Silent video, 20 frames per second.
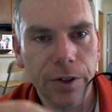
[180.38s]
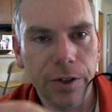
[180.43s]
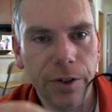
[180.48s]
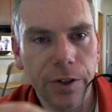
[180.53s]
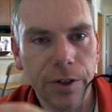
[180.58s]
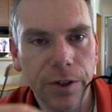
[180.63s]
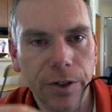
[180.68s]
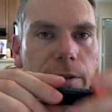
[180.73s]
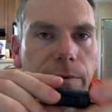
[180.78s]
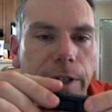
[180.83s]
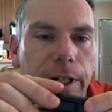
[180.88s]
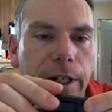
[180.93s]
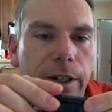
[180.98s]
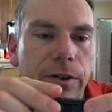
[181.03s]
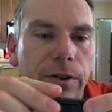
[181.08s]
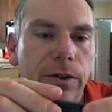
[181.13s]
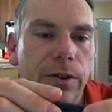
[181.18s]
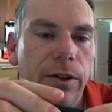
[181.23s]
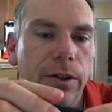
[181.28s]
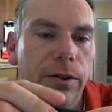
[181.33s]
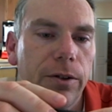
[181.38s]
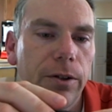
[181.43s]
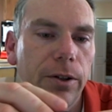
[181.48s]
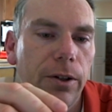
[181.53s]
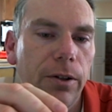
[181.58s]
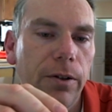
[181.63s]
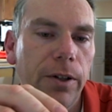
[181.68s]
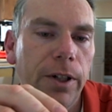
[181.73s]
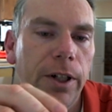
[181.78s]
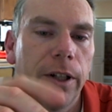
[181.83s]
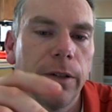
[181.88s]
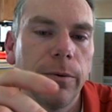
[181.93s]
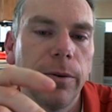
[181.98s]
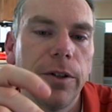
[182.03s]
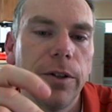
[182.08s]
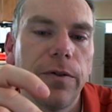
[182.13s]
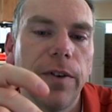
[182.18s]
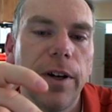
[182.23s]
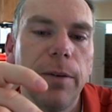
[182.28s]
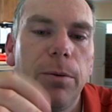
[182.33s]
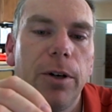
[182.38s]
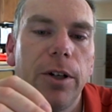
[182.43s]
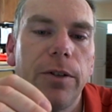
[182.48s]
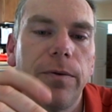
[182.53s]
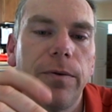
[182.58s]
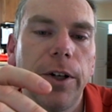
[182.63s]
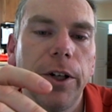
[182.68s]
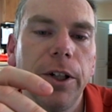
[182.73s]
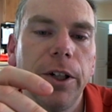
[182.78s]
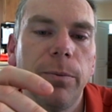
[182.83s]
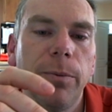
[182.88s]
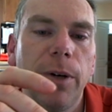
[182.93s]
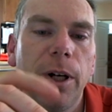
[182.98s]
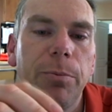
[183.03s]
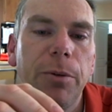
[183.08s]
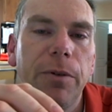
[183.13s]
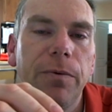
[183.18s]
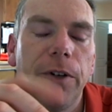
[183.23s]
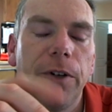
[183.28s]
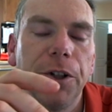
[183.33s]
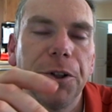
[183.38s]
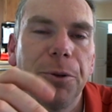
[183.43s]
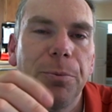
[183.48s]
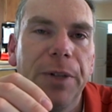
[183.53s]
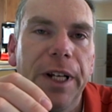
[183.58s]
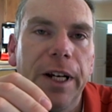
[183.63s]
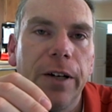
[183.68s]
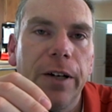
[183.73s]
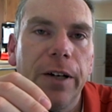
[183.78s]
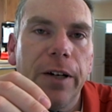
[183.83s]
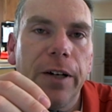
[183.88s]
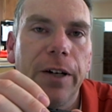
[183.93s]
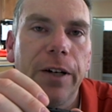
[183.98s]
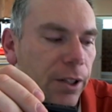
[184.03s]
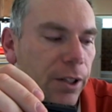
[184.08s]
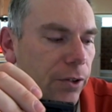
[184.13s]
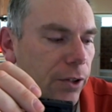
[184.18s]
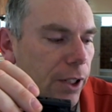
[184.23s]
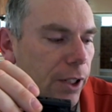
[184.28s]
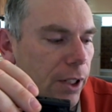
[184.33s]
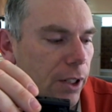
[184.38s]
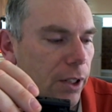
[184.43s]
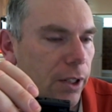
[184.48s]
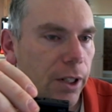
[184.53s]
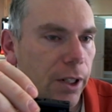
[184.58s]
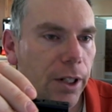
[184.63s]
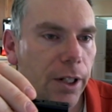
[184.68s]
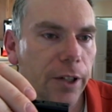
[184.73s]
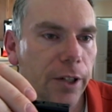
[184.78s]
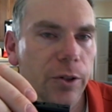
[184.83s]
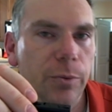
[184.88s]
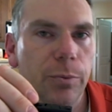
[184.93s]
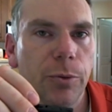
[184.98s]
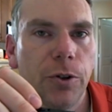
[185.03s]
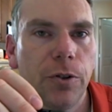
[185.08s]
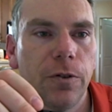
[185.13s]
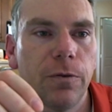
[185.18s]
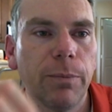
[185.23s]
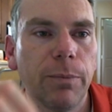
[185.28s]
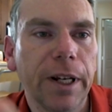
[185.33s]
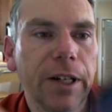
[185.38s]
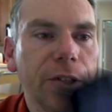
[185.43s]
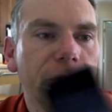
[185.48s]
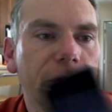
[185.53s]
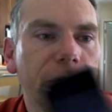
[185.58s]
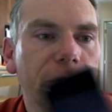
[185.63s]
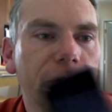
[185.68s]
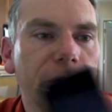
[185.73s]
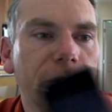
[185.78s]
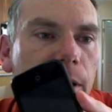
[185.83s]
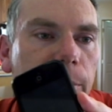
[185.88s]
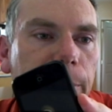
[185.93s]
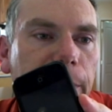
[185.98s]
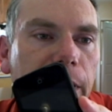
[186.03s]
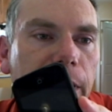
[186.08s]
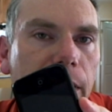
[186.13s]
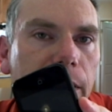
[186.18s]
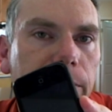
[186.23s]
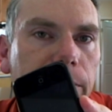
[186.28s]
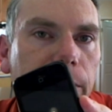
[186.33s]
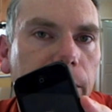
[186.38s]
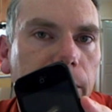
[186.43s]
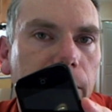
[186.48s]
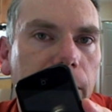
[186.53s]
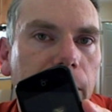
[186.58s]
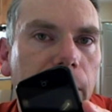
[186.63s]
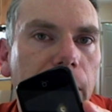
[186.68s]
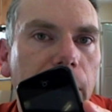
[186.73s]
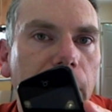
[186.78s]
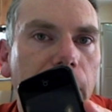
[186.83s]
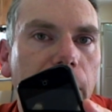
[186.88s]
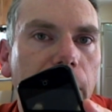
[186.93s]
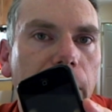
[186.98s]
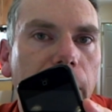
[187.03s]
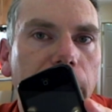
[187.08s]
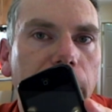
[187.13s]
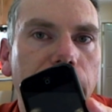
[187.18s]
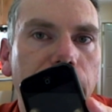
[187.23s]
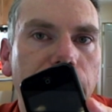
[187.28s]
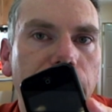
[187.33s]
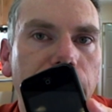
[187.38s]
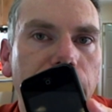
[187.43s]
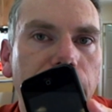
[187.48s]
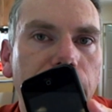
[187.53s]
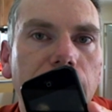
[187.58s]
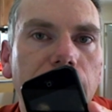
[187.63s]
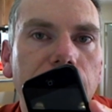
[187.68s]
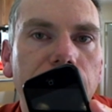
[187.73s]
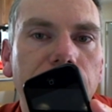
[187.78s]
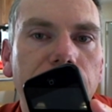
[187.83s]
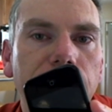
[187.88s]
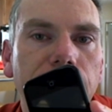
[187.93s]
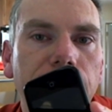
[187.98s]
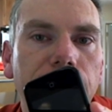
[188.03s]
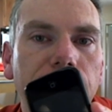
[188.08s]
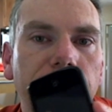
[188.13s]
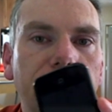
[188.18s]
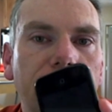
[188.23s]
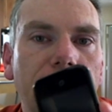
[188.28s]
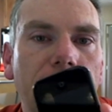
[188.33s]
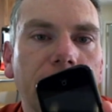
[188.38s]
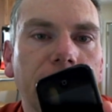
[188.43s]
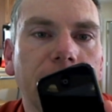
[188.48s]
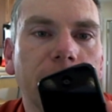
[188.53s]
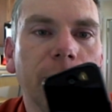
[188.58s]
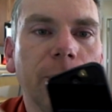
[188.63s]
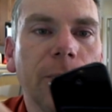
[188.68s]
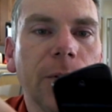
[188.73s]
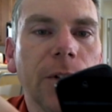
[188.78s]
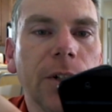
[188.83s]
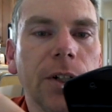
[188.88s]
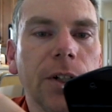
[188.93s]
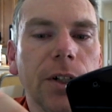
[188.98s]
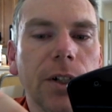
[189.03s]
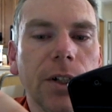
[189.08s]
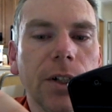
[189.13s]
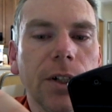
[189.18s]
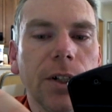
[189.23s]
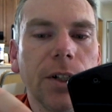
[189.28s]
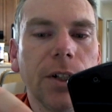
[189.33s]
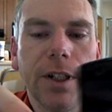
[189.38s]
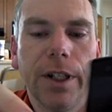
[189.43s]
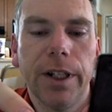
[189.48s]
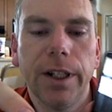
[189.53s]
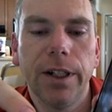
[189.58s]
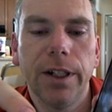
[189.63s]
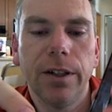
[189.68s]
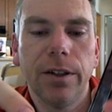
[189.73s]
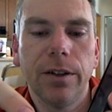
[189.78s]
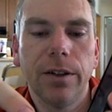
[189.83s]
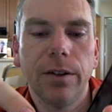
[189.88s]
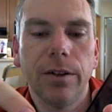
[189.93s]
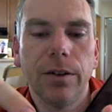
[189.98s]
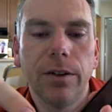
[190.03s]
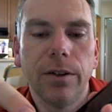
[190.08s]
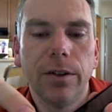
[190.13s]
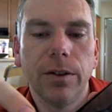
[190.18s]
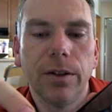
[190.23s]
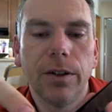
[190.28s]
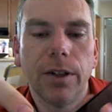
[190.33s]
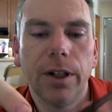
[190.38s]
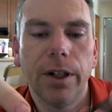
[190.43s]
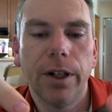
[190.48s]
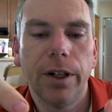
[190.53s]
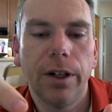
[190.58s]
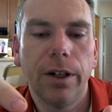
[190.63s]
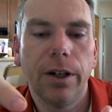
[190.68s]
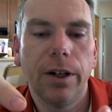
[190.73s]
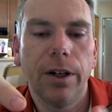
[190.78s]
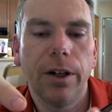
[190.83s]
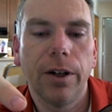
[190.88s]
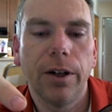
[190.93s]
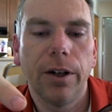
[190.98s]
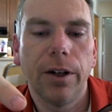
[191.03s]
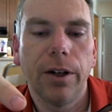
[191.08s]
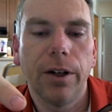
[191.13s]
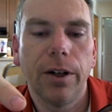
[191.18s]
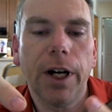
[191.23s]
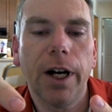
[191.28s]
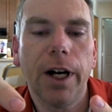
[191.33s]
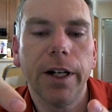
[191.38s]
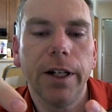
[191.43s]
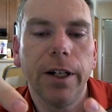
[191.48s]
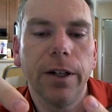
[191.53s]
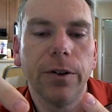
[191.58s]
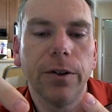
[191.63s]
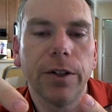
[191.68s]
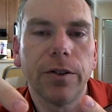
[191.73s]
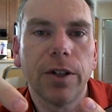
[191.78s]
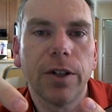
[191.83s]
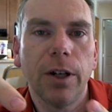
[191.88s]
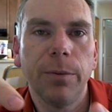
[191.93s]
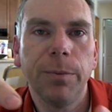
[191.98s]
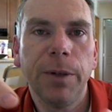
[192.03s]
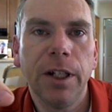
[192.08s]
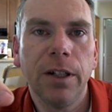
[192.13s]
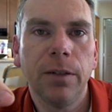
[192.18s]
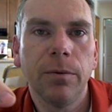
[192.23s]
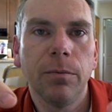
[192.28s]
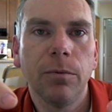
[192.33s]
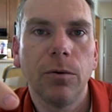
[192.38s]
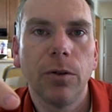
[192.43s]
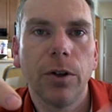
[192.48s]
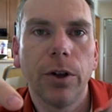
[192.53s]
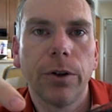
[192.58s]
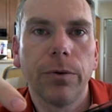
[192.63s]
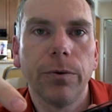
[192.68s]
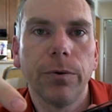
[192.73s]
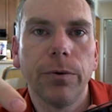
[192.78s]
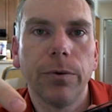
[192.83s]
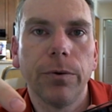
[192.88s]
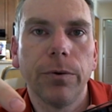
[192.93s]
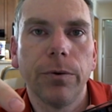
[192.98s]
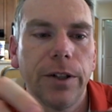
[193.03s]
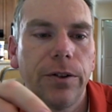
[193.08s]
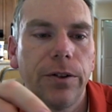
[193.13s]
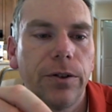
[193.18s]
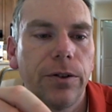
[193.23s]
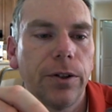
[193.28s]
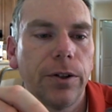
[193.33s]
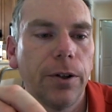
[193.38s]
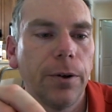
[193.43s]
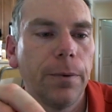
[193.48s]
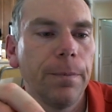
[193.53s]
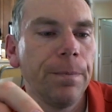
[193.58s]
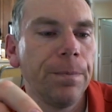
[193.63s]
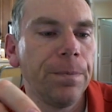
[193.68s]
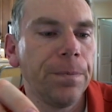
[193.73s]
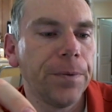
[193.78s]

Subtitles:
into your device. So in other words, if I press volume up and volume down on this, it doesn't move my slider on my iPhone. It just increases the volume that of the audio that's coming through this. So